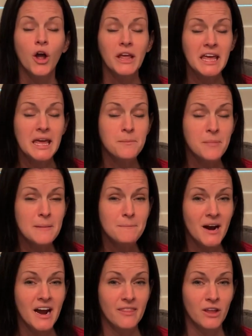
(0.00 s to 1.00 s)
keep in
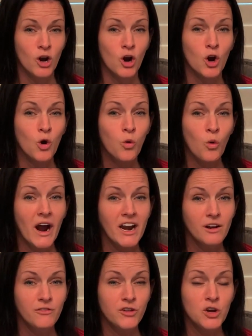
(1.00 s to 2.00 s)
mind, there are quite
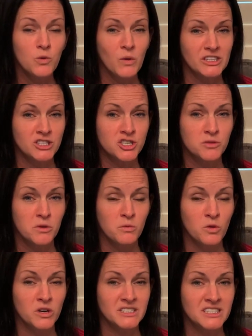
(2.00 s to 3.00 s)
a few register
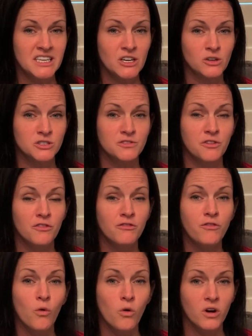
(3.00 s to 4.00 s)
reward deals for
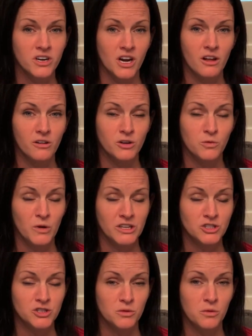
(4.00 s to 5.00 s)
$4
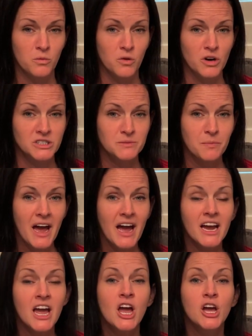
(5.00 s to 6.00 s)
register rewards back.
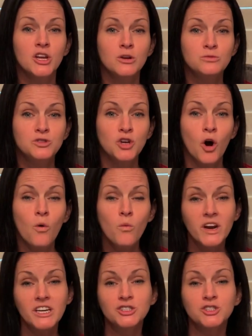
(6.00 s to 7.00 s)
You don't
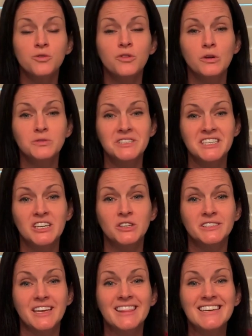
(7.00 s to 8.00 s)
want to do those
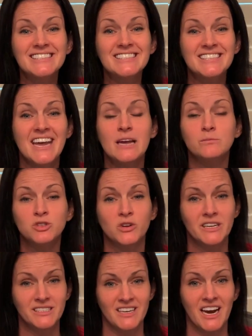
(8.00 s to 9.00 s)
deals in the same
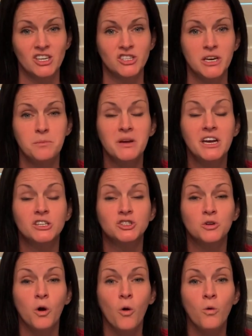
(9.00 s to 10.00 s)
transaction because
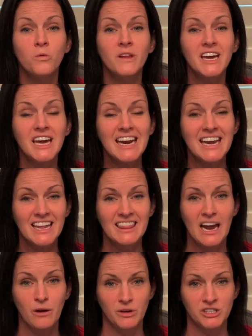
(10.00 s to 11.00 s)
you're only going to get
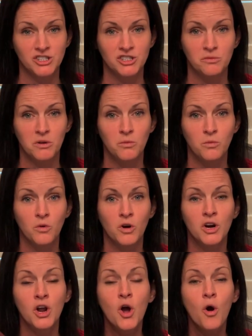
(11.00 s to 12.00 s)
that register
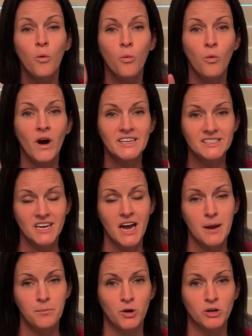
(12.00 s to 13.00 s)
reward one
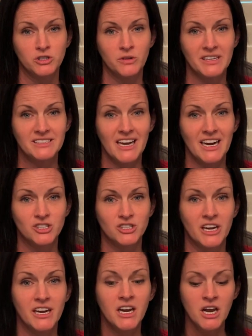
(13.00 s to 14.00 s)
time per
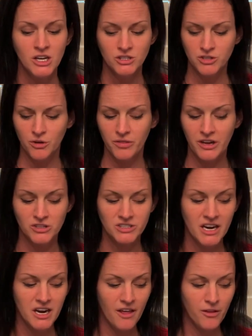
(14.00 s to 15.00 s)
transaction. So there's
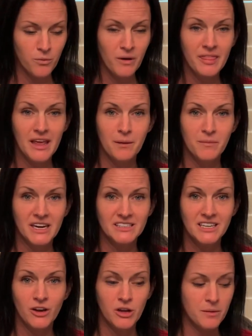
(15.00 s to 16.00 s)
another one that I'm going to
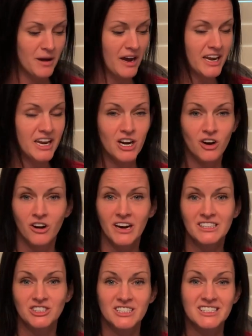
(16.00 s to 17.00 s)
tell you about here
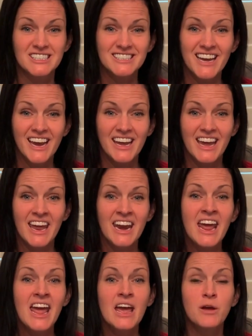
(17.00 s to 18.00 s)
in just a second.
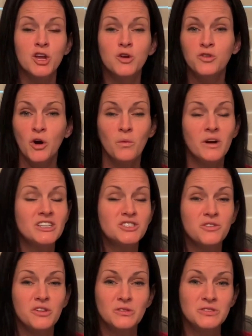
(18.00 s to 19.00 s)
You don't want to
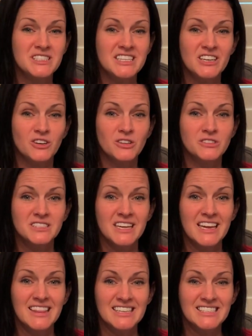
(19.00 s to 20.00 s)
do those deals
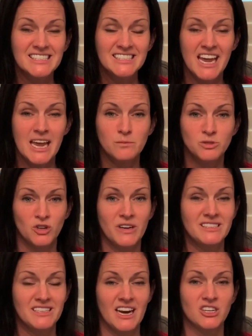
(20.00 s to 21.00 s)
in the same
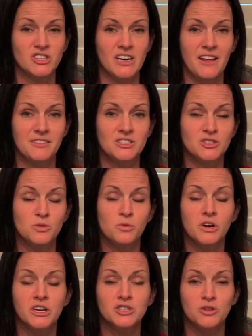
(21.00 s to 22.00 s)
transaction at the
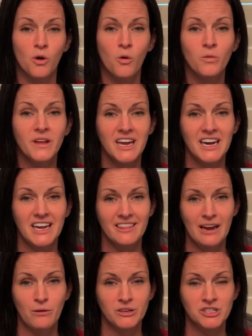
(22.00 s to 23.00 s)
store because you're only going to get
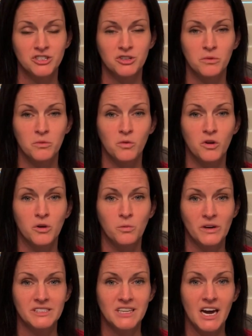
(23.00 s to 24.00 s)
that register reward
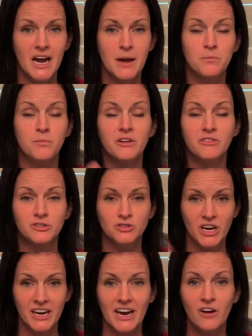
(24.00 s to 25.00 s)
one time. But if you
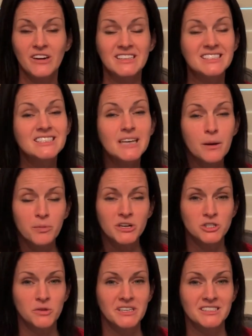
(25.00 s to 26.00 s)
check out in
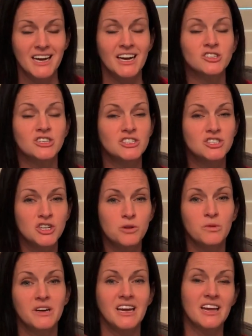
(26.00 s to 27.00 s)
separate transactions, you
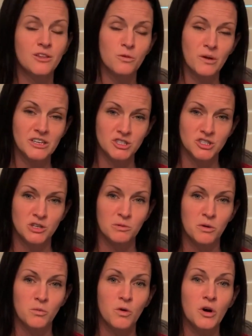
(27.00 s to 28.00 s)
would get the register
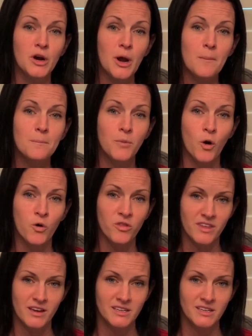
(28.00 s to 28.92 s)
reward both